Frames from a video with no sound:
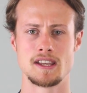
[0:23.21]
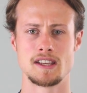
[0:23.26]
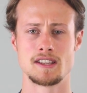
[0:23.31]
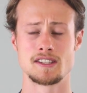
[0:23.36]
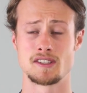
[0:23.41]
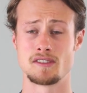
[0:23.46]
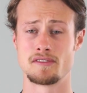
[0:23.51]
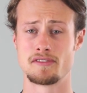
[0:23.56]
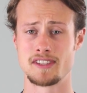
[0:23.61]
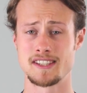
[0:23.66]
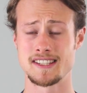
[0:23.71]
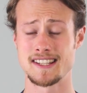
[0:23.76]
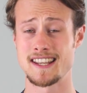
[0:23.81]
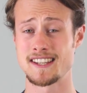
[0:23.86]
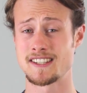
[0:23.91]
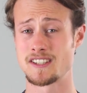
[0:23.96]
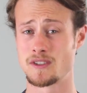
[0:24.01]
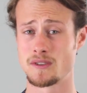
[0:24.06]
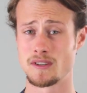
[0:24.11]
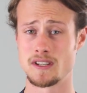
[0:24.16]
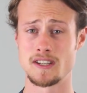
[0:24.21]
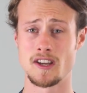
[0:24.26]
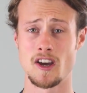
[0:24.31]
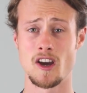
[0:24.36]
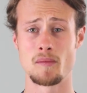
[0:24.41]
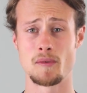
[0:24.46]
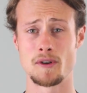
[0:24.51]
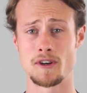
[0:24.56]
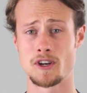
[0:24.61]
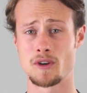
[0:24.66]
So for this lesson you'll need a
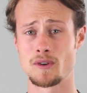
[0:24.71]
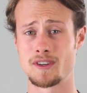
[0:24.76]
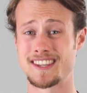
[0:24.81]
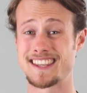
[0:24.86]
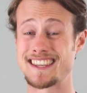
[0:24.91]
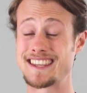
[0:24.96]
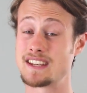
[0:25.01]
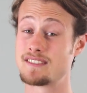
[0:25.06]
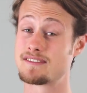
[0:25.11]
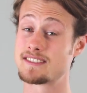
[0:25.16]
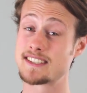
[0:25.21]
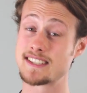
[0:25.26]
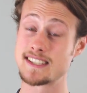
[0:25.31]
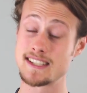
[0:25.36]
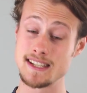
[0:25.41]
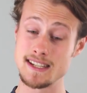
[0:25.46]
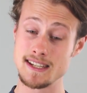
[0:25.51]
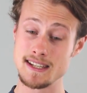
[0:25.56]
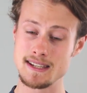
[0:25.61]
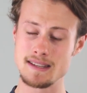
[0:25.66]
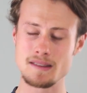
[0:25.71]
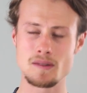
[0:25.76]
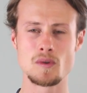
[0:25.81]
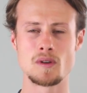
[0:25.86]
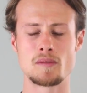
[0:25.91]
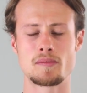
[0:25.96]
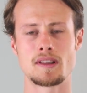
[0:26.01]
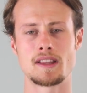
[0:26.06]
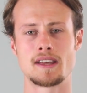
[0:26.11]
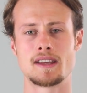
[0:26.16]
harmonica in the key of C. We're
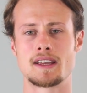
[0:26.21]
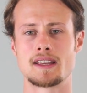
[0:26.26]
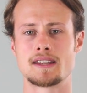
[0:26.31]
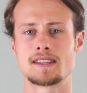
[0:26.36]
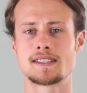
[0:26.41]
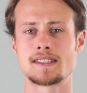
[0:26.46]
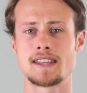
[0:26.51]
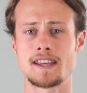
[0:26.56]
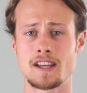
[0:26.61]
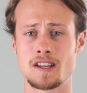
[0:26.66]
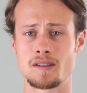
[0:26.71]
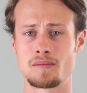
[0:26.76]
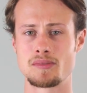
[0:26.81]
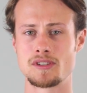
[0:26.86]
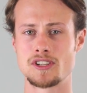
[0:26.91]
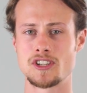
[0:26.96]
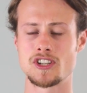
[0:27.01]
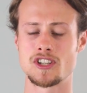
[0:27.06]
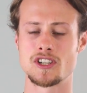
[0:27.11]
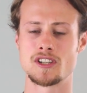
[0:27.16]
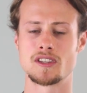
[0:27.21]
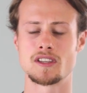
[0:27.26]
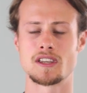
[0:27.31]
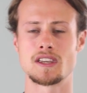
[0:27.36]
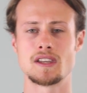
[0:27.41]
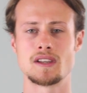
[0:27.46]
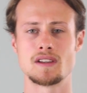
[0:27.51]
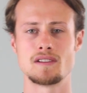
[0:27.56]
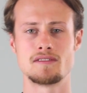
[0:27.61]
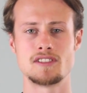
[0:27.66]
playing in second position in the
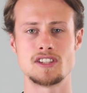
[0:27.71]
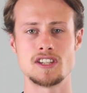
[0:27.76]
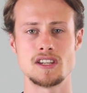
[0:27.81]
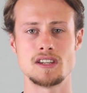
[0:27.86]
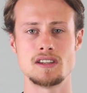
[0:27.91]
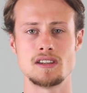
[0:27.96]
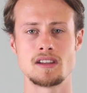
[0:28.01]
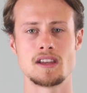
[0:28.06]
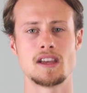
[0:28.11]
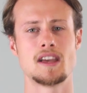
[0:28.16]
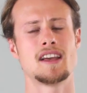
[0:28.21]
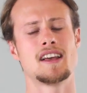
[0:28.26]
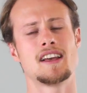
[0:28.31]
key of G.